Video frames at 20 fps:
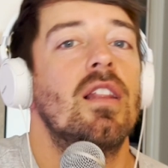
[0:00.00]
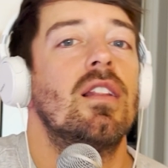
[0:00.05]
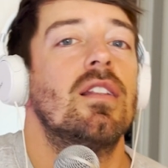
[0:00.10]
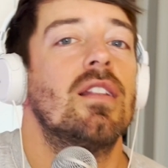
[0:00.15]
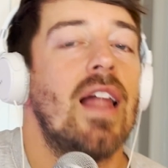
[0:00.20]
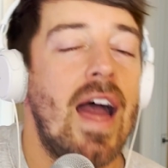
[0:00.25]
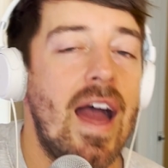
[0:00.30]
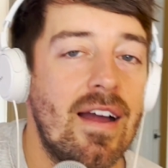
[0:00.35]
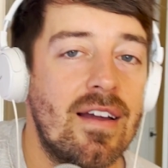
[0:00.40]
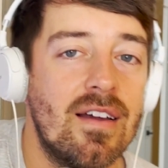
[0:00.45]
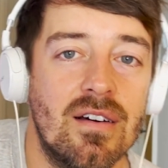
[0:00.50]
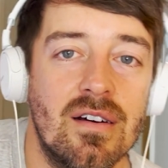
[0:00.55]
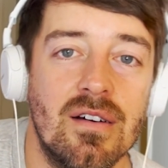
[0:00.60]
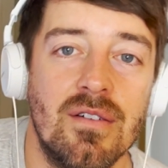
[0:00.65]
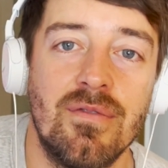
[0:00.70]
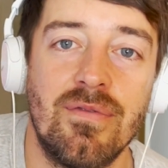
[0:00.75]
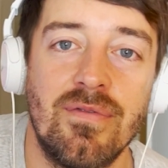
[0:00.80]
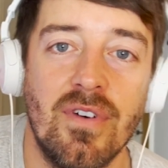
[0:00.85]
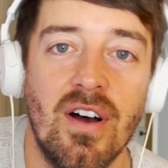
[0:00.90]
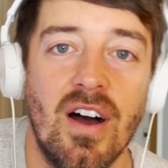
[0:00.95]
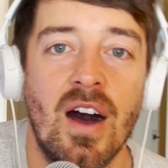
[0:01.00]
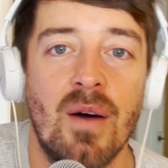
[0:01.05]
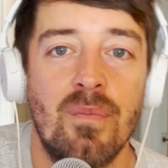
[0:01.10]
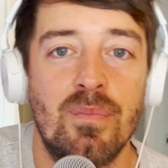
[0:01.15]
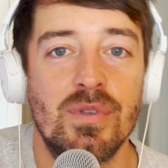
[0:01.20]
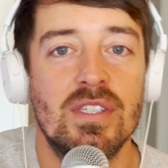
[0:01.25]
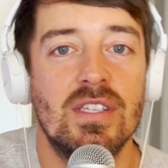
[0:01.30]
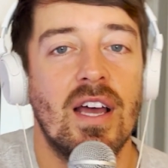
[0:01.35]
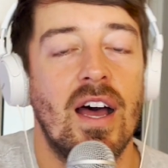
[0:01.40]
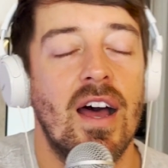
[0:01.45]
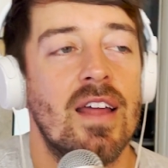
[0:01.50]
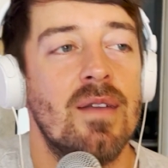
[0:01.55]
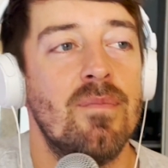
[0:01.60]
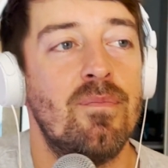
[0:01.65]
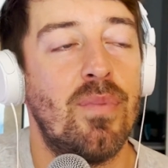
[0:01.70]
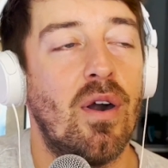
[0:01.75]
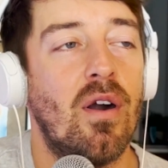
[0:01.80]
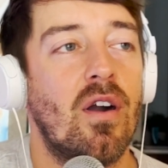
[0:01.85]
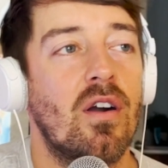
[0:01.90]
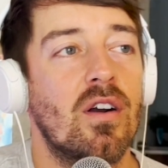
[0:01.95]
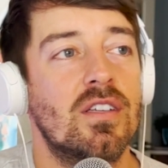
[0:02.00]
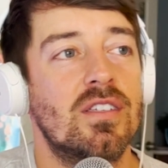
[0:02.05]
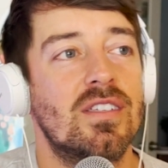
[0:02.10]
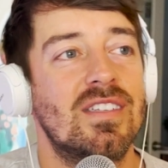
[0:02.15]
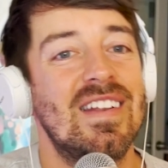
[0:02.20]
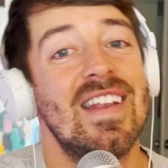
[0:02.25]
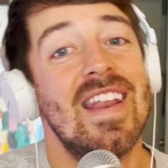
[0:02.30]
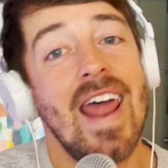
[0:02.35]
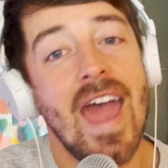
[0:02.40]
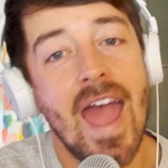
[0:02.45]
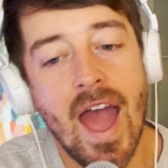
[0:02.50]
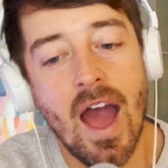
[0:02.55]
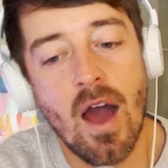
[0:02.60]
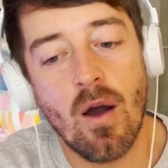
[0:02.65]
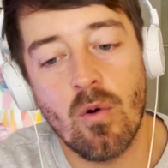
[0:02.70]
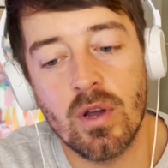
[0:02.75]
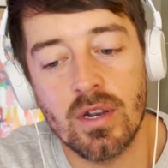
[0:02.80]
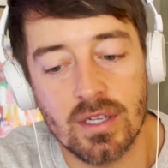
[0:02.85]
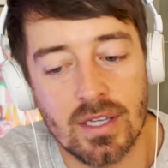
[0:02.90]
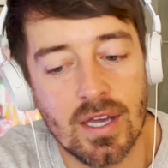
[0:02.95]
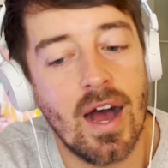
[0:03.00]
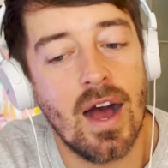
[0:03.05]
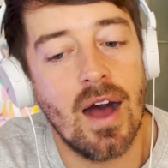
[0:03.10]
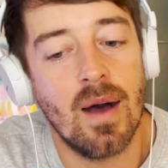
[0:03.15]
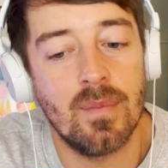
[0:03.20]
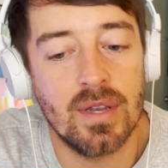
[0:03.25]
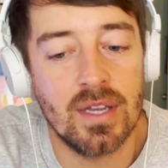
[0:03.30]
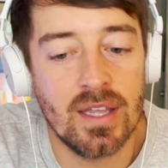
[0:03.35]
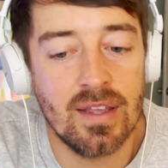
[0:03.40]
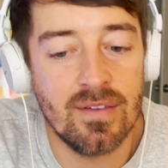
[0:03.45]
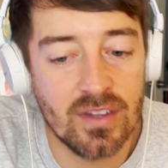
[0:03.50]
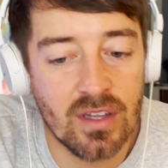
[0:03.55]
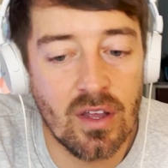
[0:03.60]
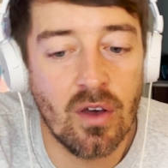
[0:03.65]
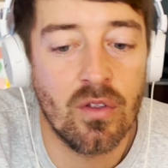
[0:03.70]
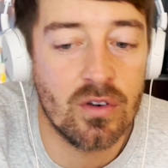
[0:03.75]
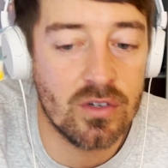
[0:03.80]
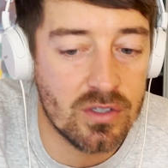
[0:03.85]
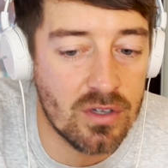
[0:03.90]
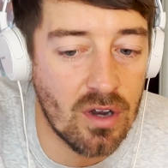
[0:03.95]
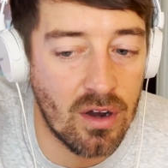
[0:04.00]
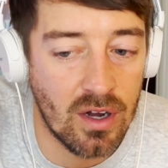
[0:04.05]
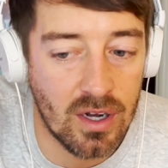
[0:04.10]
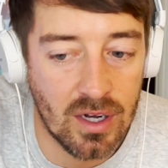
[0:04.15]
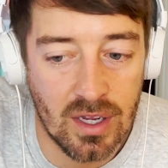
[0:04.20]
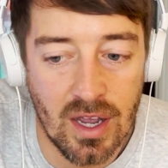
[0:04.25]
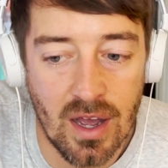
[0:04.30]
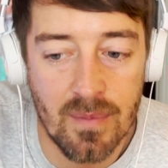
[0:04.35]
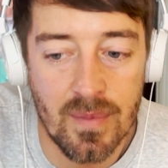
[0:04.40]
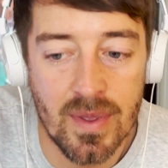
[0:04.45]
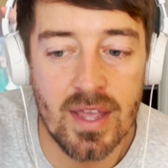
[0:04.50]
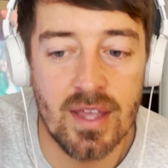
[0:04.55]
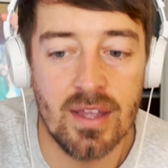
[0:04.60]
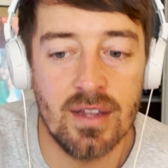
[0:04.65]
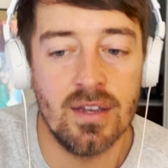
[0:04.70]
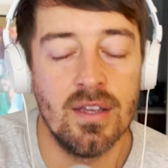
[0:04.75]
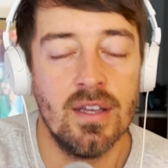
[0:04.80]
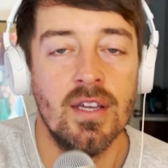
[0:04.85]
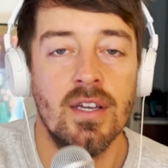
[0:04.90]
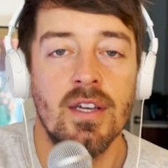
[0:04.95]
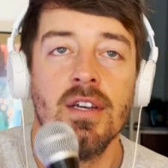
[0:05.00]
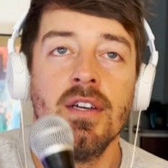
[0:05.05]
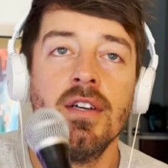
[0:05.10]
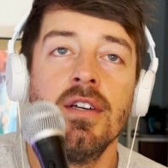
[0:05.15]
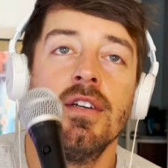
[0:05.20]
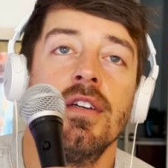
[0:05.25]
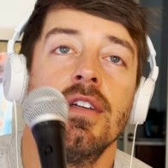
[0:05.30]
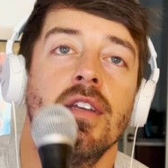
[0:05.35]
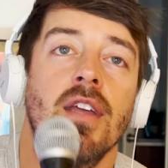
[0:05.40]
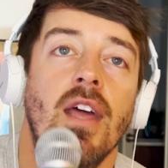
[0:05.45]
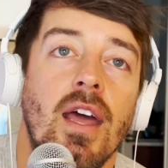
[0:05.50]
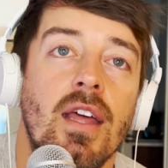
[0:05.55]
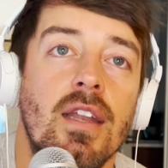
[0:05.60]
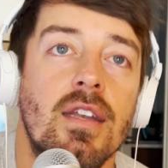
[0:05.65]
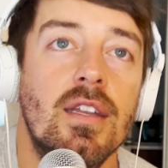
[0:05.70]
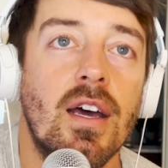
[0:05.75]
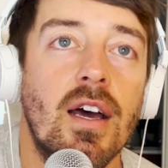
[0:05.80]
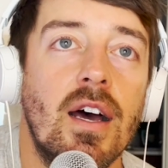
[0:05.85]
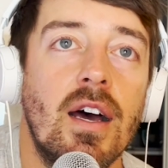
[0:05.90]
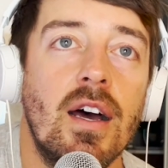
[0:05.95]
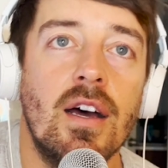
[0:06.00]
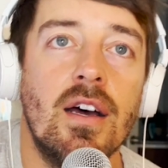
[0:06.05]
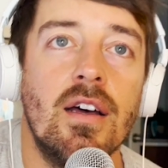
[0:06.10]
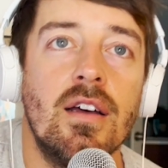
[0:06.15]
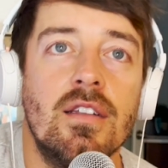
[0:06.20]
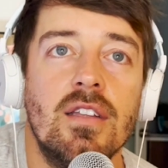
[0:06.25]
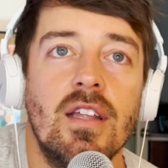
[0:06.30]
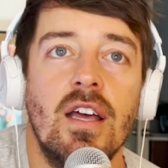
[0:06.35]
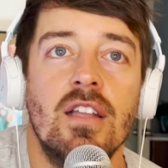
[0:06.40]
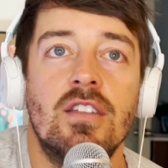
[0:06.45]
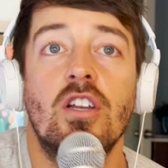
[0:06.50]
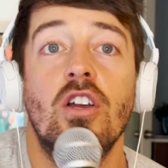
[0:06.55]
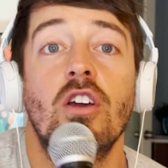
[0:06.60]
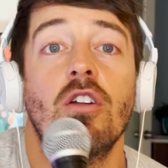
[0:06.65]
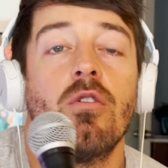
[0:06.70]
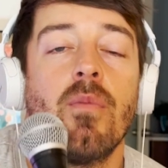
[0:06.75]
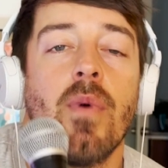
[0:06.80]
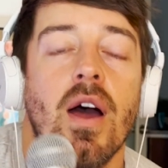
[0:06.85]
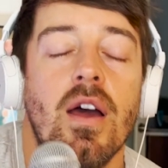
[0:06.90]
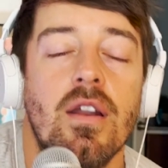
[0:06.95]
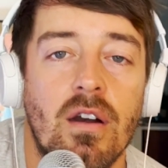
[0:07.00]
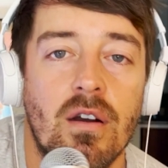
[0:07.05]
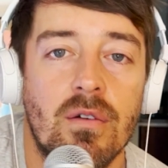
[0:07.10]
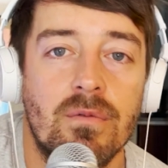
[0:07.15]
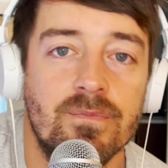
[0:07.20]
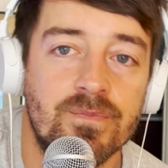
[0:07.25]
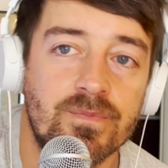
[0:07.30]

lack of upside perks now in comedy, even though they're starting to come in and uh, it's a good reminder.